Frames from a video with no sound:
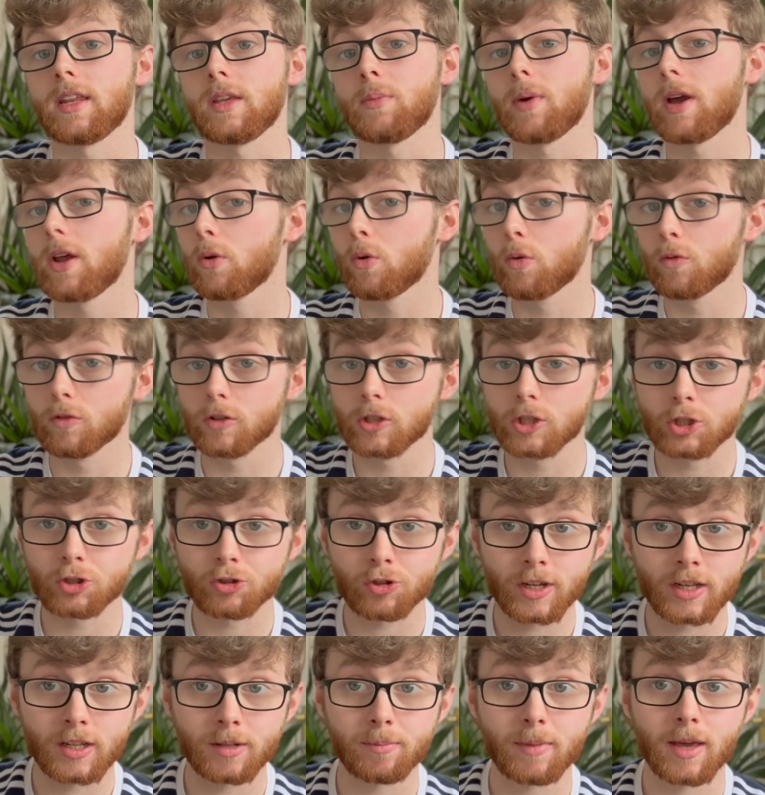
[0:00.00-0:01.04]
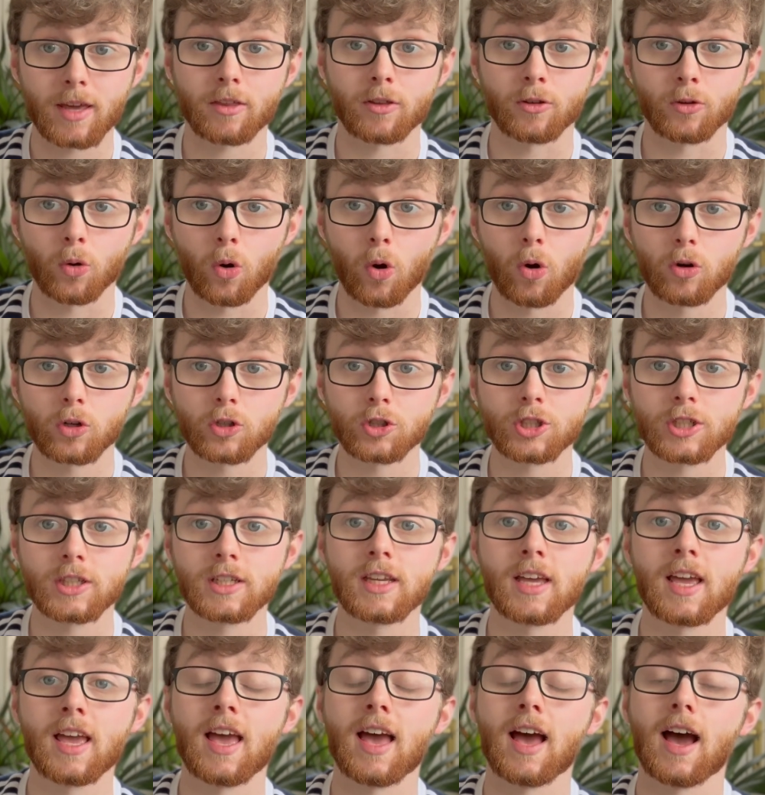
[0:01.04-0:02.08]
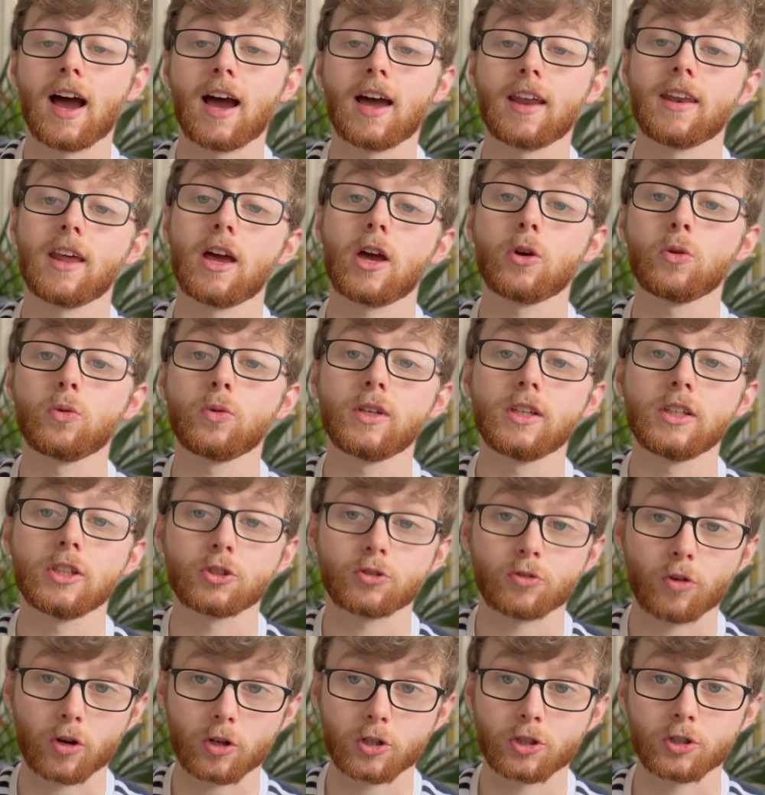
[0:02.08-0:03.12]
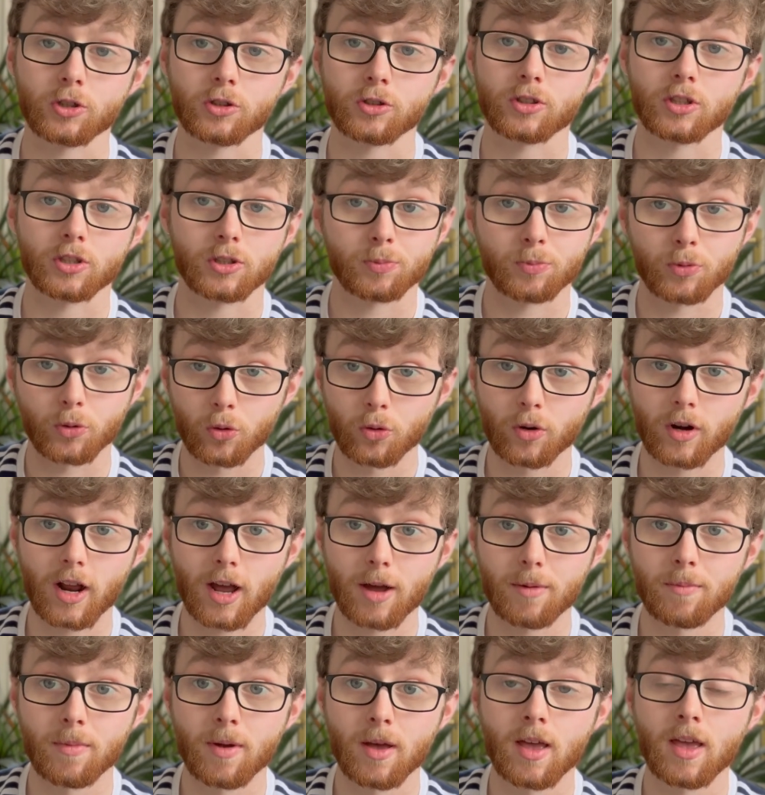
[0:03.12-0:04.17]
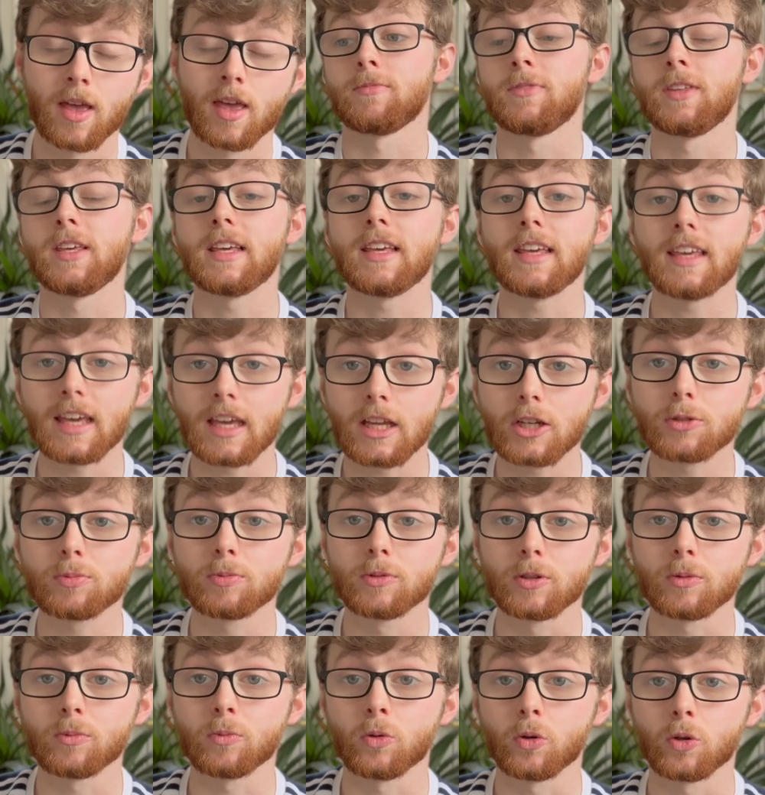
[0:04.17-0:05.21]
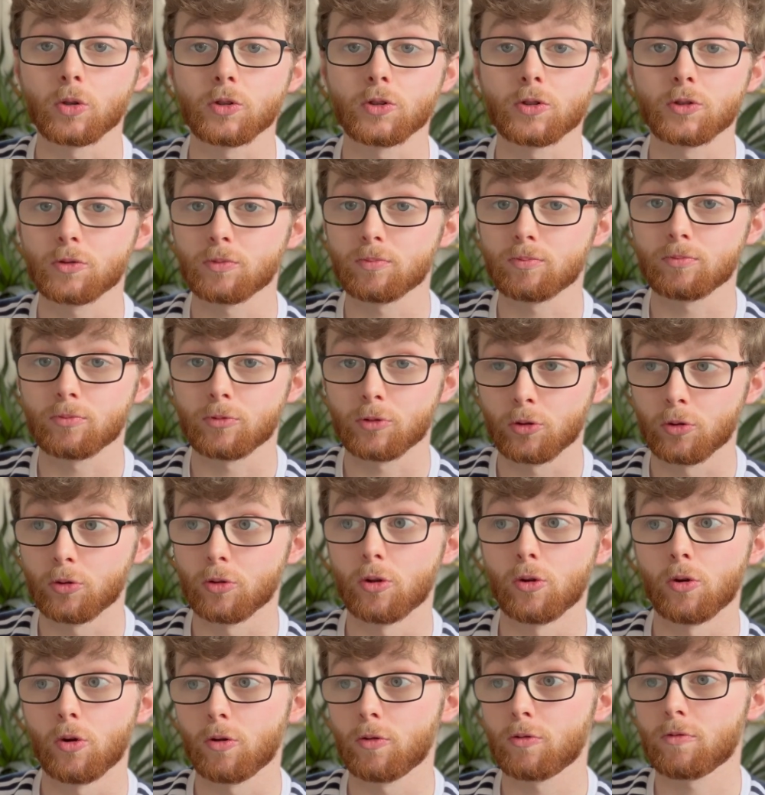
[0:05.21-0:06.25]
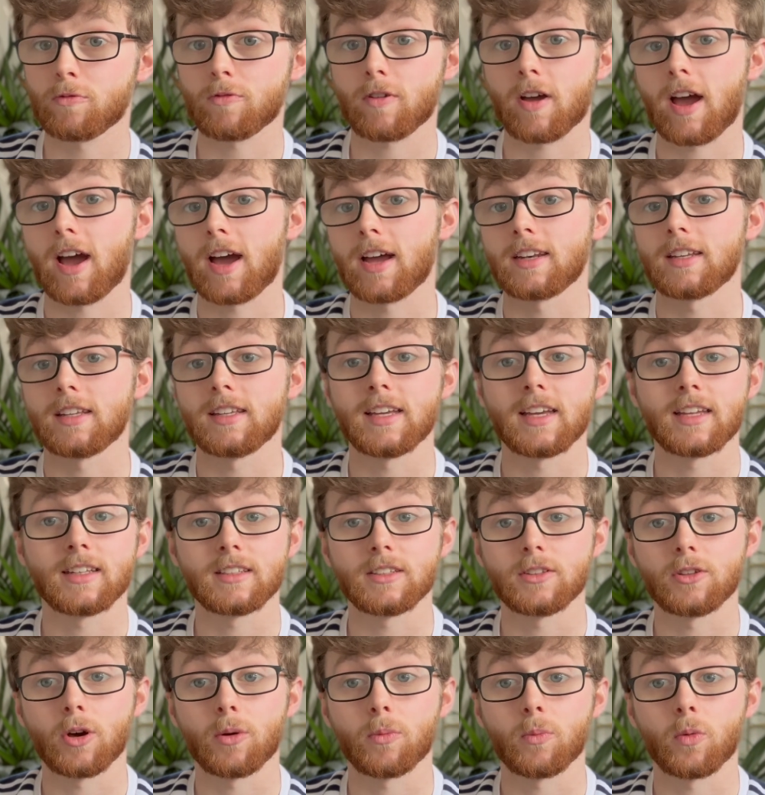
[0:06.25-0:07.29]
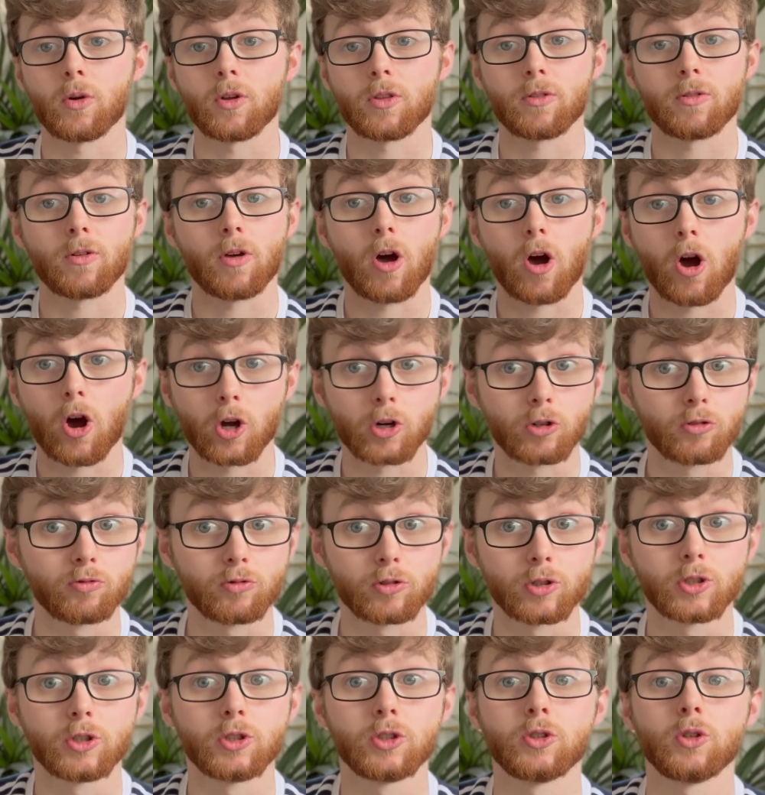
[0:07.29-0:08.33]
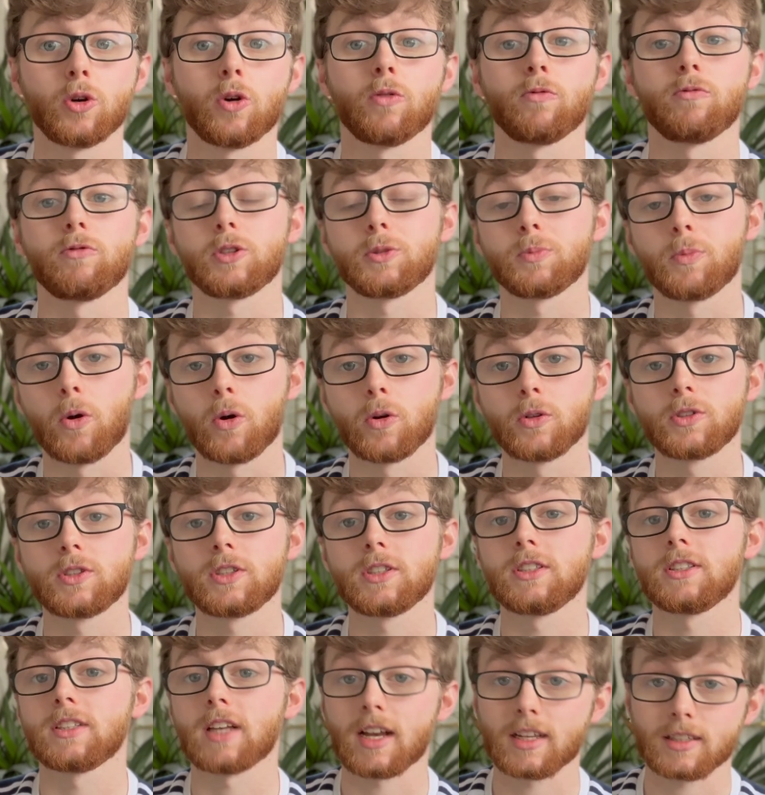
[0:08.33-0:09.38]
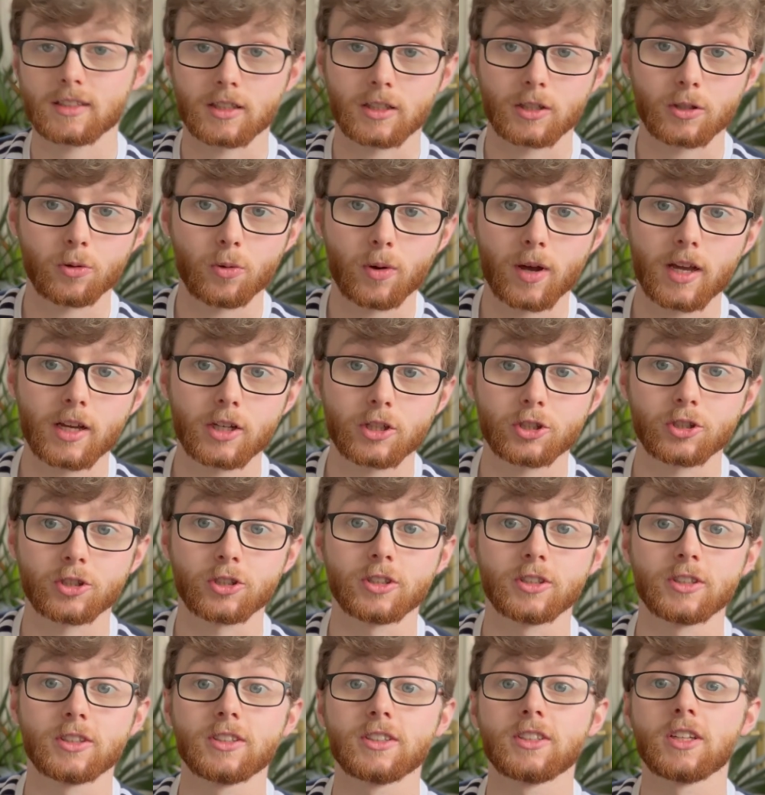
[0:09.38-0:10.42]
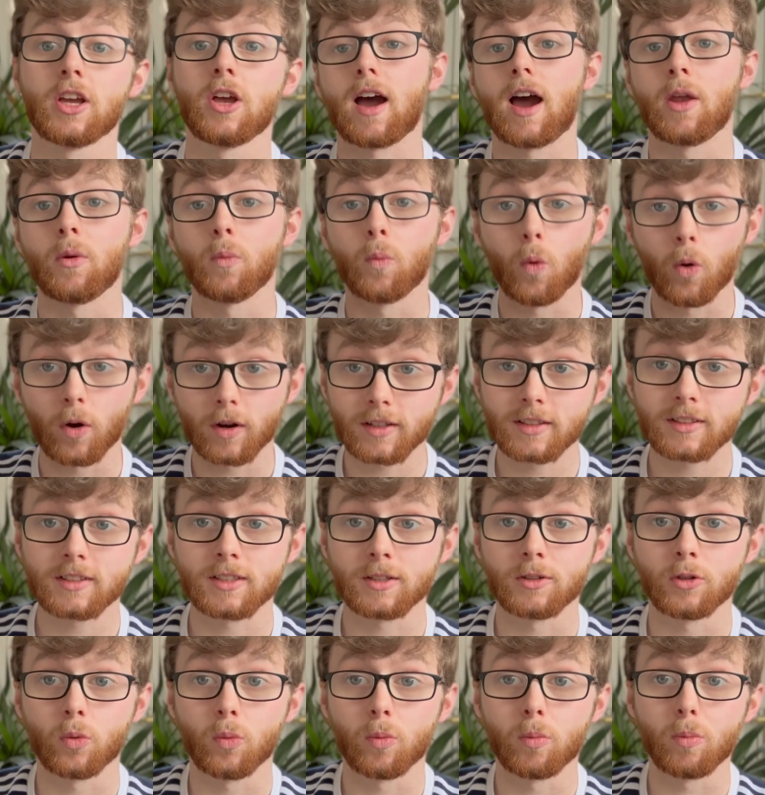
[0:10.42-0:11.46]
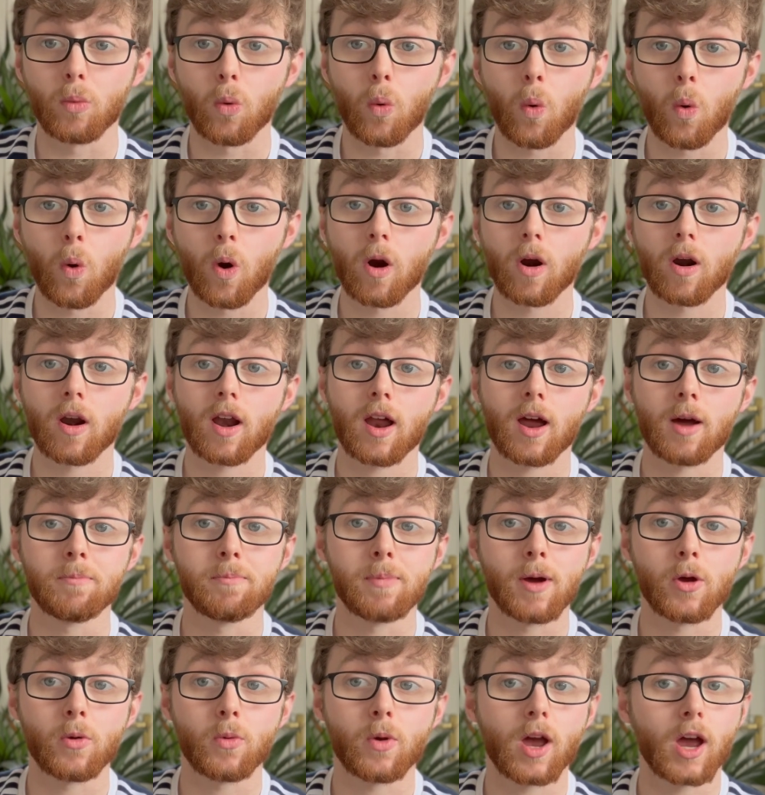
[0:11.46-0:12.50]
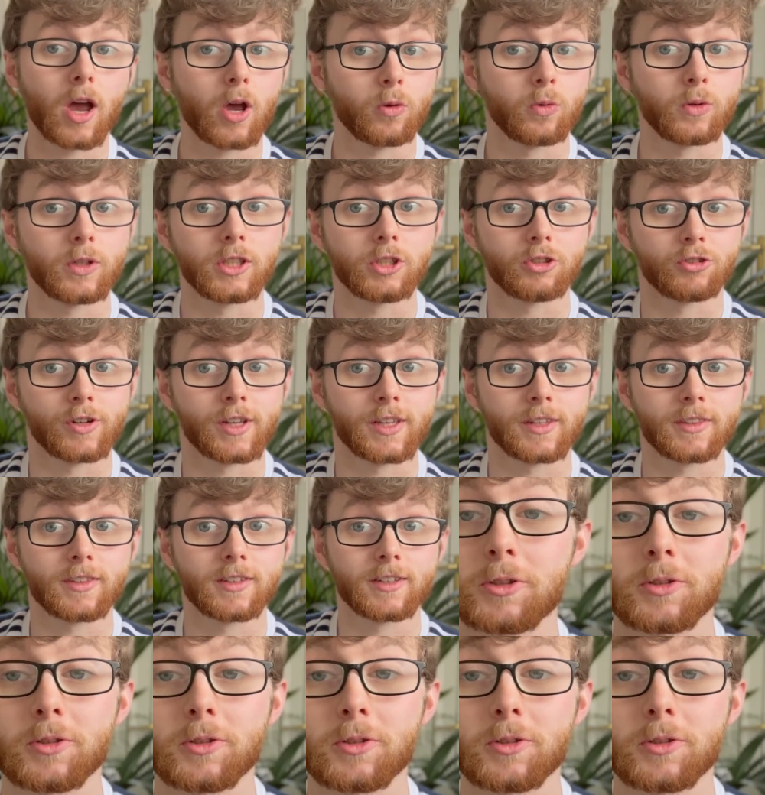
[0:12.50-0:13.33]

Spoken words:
he went over his training methodology and how he structures his program, the engagement was through the roof, and he ended up with hundreds of responses asking questions and wanting to know more about how he trained.